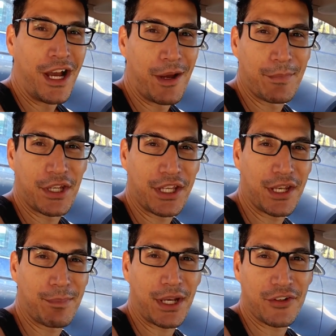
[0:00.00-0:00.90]
I'm going to
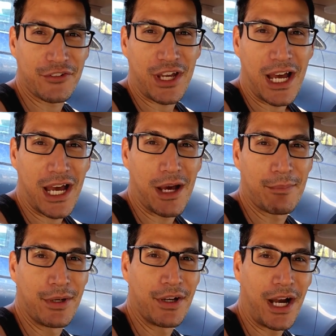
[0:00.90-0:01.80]
get a better
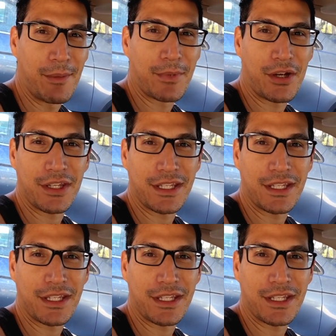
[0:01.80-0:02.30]
job, I'm going